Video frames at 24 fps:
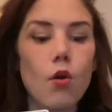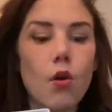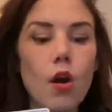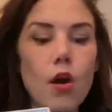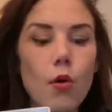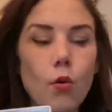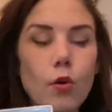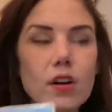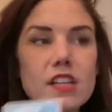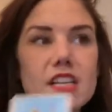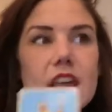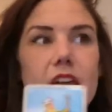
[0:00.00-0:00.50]

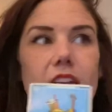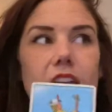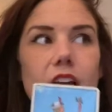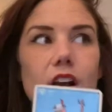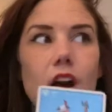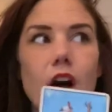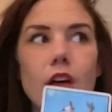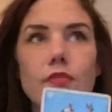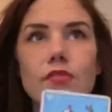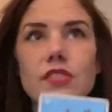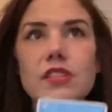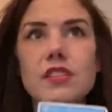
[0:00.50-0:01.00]
or taking
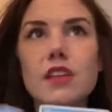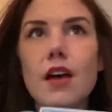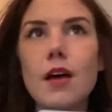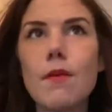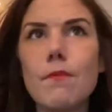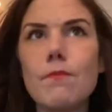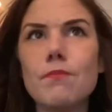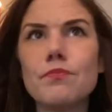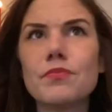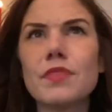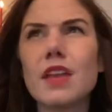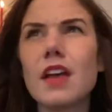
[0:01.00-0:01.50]
off
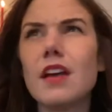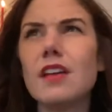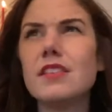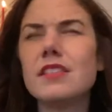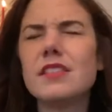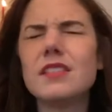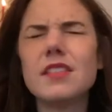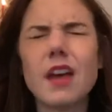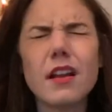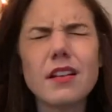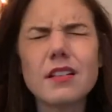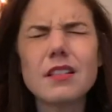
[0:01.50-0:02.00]
some
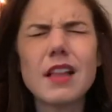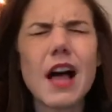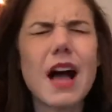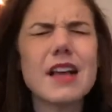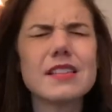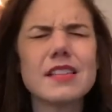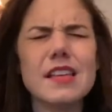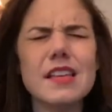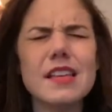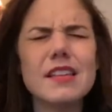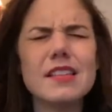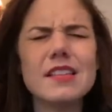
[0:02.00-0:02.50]

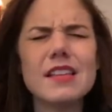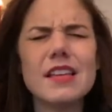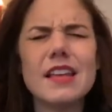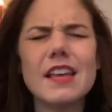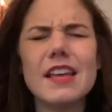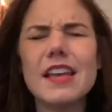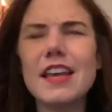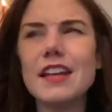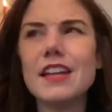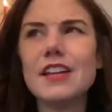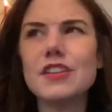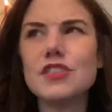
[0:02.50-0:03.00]
sunglasses
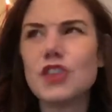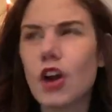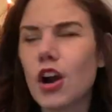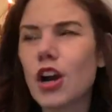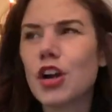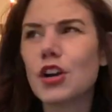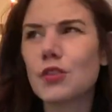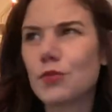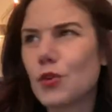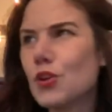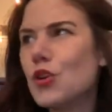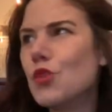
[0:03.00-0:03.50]
in a
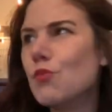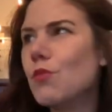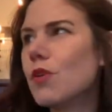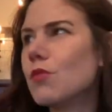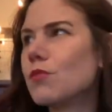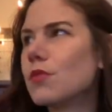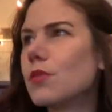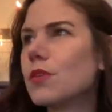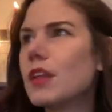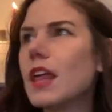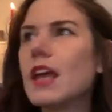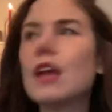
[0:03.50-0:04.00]
dark room when
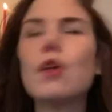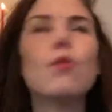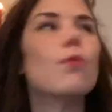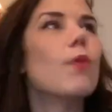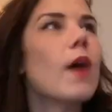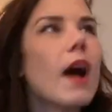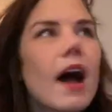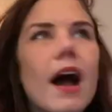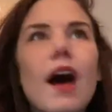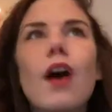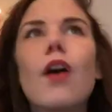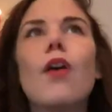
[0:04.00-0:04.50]
we're like,
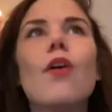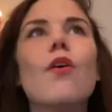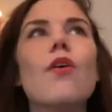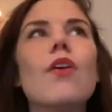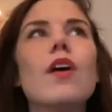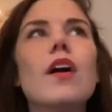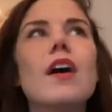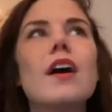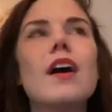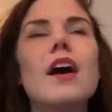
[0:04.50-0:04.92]
wow,